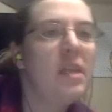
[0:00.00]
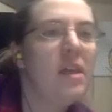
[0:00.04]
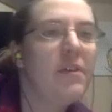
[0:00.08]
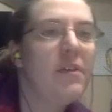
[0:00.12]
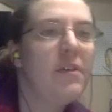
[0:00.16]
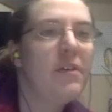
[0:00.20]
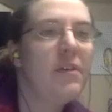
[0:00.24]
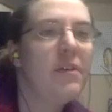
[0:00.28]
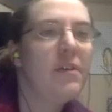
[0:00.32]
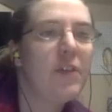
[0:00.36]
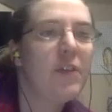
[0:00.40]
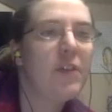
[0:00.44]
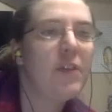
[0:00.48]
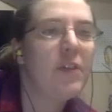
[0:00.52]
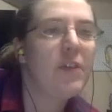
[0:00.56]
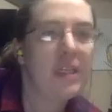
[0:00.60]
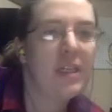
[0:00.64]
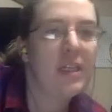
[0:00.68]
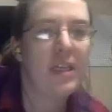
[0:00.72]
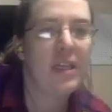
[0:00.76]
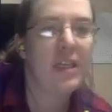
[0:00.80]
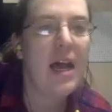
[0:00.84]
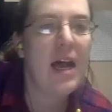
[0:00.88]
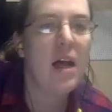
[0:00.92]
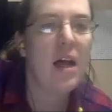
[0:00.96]
if there's anything
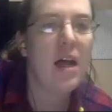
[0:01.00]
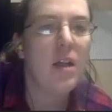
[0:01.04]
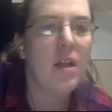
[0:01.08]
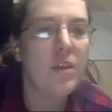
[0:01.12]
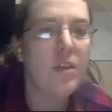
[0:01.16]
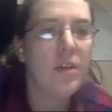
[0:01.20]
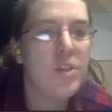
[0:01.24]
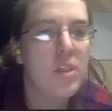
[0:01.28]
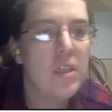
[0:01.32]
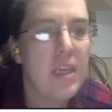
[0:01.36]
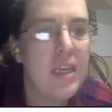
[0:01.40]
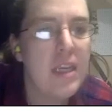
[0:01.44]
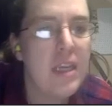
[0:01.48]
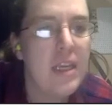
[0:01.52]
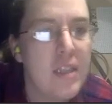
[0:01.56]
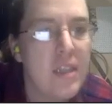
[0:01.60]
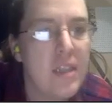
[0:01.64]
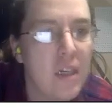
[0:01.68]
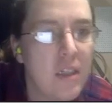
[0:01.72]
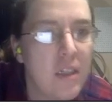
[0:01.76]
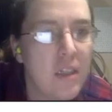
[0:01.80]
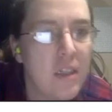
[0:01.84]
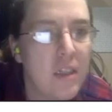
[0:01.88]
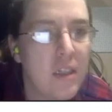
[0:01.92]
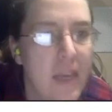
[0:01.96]
else. Is
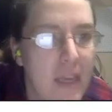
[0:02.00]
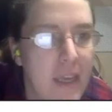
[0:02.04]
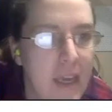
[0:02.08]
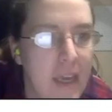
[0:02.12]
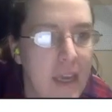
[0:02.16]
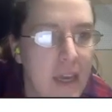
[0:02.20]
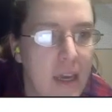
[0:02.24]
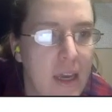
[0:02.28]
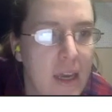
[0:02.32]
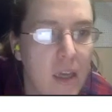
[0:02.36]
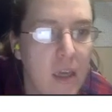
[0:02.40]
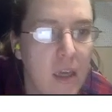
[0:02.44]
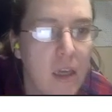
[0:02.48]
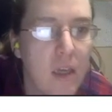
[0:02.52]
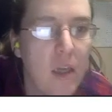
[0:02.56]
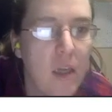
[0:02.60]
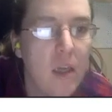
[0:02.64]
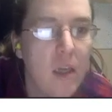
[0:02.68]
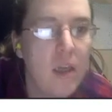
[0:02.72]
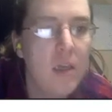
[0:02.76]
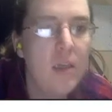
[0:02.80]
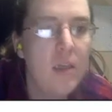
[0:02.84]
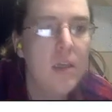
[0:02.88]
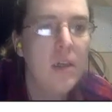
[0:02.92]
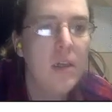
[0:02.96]
there like
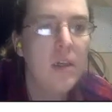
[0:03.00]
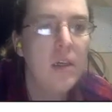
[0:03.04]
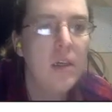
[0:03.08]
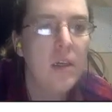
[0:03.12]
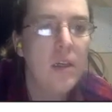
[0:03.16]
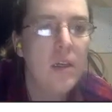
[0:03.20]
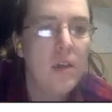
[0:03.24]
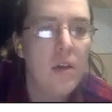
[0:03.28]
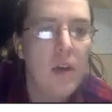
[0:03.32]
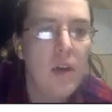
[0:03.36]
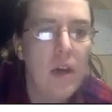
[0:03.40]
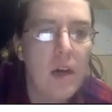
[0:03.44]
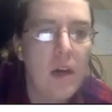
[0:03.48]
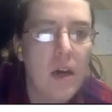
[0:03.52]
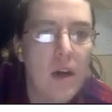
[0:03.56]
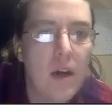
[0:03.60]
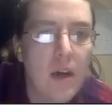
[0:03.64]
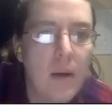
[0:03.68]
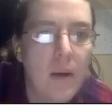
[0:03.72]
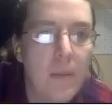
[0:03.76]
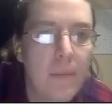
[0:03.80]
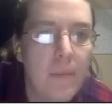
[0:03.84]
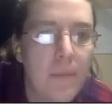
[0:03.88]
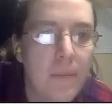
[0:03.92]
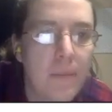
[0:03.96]

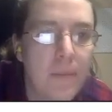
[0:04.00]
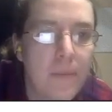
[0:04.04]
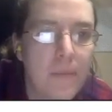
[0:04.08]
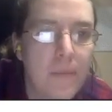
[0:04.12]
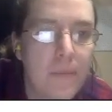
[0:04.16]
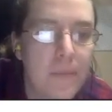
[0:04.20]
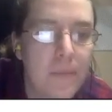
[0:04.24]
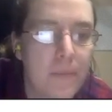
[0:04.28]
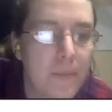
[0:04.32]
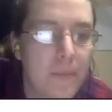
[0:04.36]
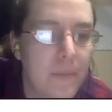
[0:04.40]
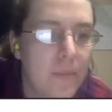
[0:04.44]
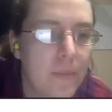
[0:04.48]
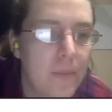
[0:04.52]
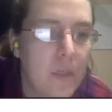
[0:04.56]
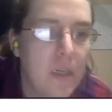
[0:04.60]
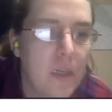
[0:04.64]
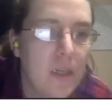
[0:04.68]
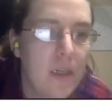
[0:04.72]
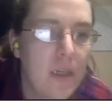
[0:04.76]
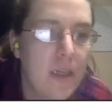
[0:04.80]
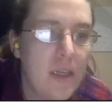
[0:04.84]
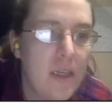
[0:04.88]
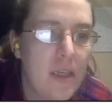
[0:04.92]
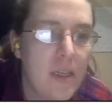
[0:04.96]
um,
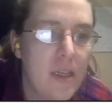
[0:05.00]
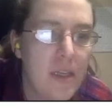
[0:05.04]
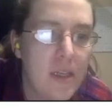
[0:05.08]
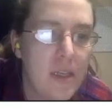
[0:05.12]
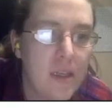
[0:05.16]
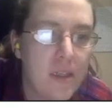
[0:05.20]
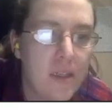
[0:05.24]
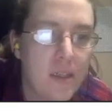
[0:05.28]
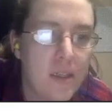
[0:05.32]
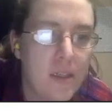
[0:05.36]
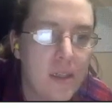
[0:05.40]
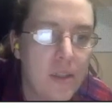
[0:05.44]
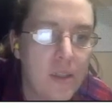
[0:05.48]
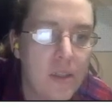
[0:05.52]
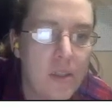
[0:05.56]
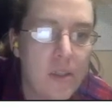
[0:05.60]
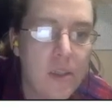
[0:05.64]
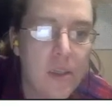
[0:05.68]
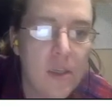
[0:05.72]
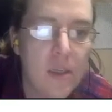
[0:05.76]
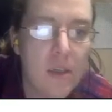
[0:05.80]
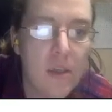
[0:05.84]
is